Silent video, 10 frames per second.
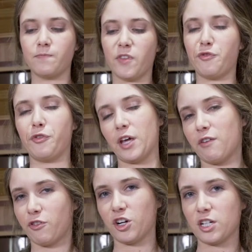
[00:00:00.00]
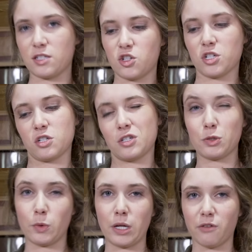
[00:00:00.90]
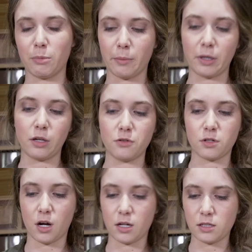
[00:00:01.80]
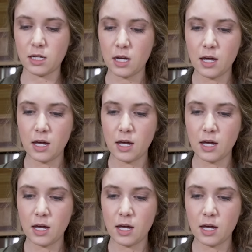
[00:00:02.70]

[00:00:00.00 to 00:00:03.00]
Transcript: the flavor is just a sweeter barbecue sauce.